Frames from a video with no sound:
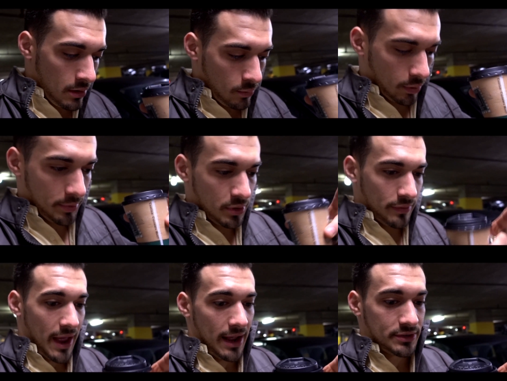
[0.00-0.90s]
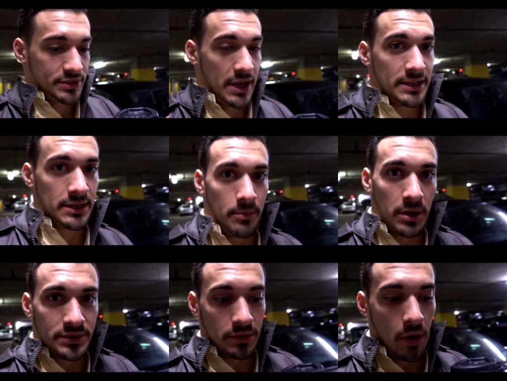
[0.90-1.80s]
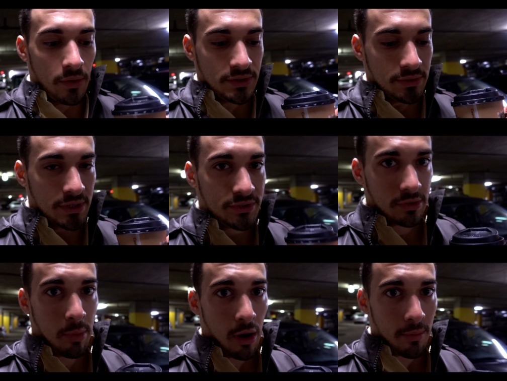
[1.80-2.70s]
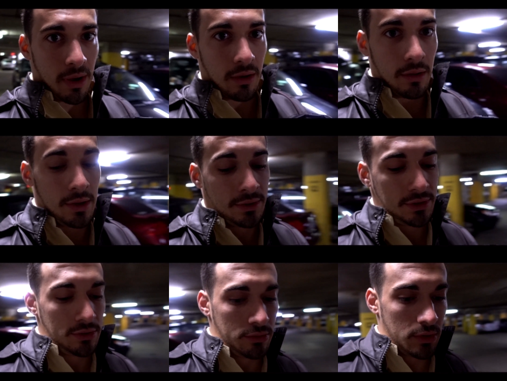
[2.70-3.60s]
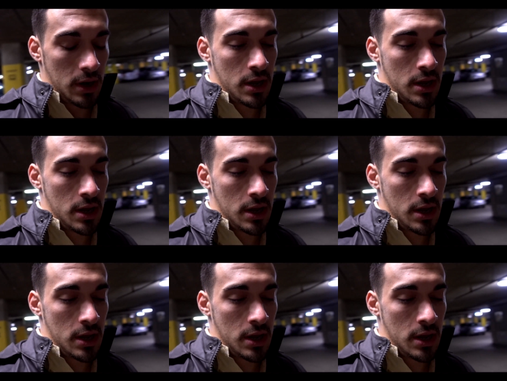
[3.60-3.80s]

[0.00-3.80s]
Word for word: we'll be doing that exercise and I'm also going to District Barbell to